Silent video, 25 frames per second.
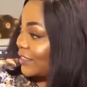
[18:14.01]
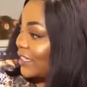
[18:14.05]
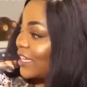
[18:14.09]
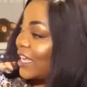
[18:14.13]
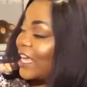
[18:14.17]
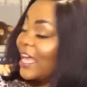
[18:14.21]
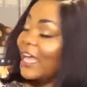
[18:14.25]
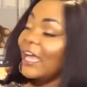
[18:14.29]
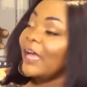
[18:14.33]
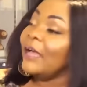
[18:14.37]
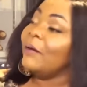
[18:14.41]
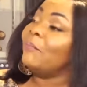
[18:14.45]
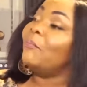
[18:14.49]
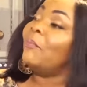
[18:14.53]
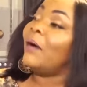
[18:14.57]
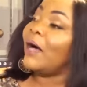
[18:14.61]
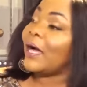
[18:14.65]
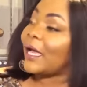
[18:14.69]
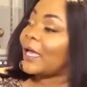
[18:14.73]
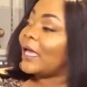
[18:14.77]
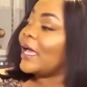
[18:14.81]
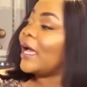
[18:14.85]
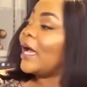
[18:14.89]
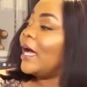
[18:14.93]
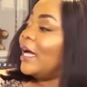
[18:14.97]
a
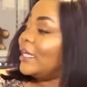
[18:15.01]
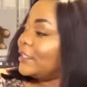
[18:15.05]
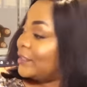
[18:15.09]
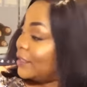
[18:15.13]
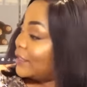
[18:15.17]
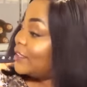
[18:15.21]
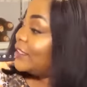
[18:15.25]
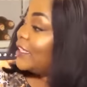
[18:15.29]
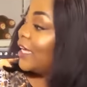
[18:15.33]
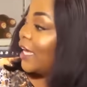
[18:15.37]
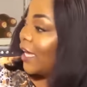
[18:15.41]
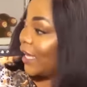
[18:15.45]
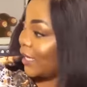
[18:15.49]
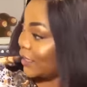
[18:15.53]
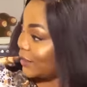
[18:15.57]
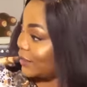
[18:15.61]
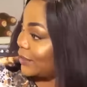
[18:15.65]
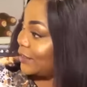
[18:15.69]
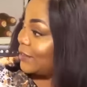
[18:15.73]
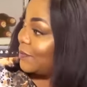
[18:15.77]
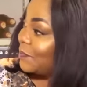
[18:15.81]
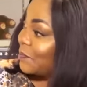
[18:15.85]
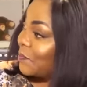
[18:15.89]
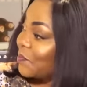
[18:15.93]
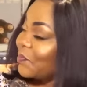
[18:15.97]
backing artist,
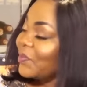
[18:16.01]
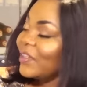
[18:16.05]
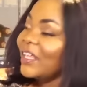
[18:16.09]
yes.